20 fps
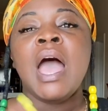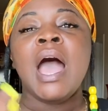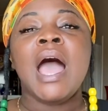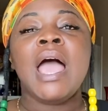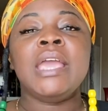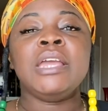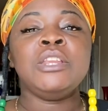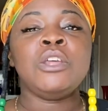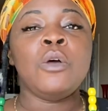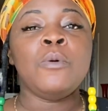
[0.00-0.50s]

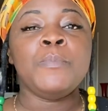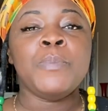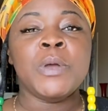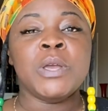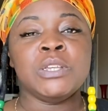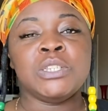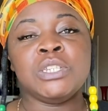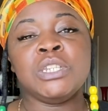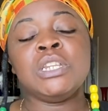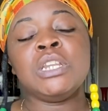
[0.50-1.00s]
I don't
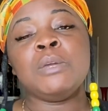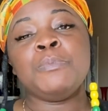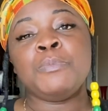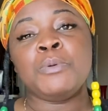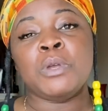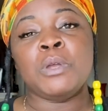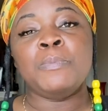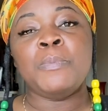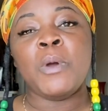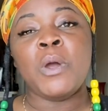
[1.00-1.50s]
personally
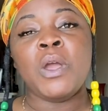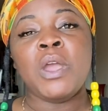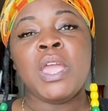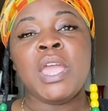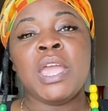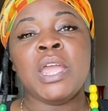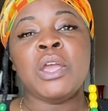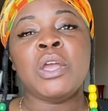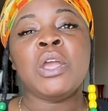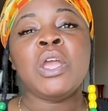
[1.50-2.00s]
pre part
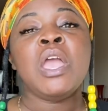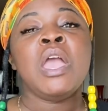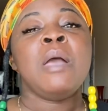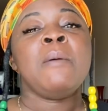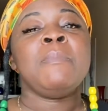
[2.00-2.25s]
hair,